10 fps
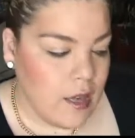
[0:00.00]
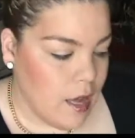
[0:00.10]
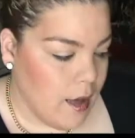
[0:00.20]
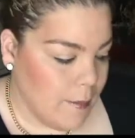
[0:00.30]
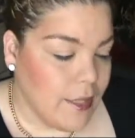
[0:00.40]

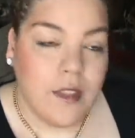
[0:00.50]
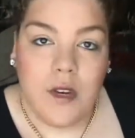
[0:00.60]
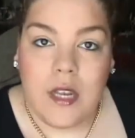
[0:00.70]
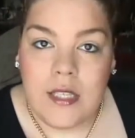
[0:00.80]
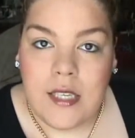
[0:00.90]
And then
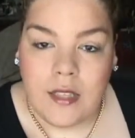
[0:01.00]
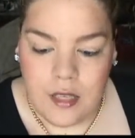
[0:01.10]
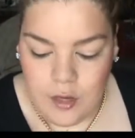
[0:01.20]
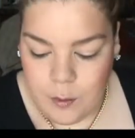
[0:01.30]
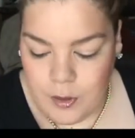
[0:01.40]
you can sell
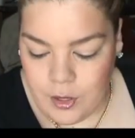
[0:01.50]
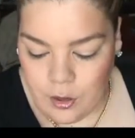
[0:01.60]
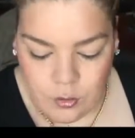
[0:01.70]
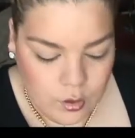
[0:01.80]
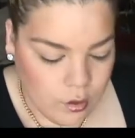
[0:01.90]
it. You put your
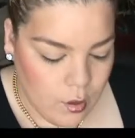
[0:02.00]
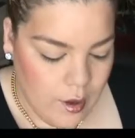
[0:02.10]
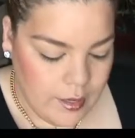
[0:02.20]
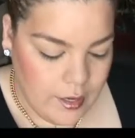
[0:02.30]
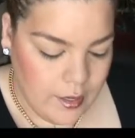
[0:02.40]
own logo
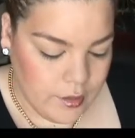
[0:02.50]
on it,